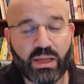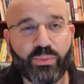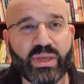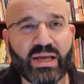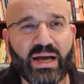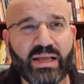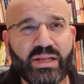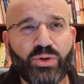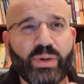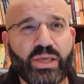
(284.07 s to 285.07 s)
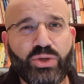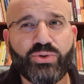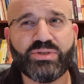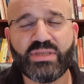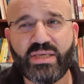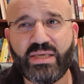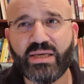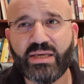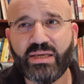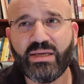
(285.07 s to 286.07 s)
We can't, in a way, use the
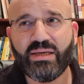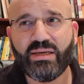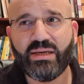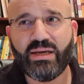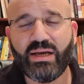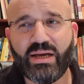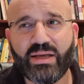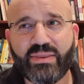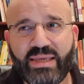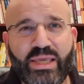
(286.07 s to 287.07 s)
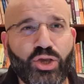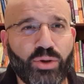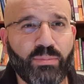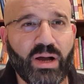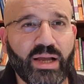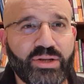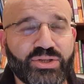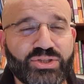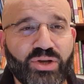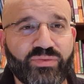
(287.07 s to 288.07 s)
ego mind to
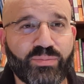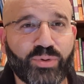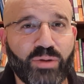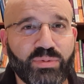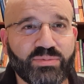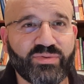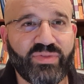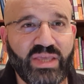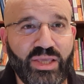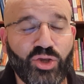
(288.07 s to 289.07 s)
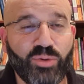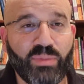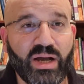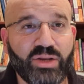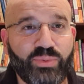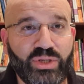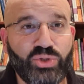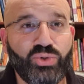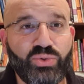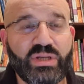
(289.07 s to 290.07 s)
solve the problems of the ego mind. We
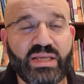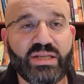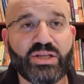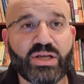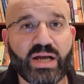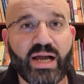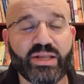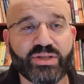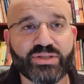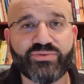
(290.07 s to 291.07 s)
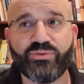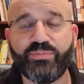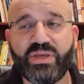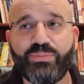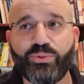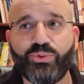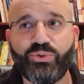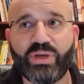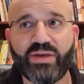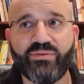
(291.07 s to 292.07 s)
do need guidance from people
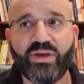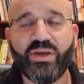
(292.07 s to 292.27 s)
who have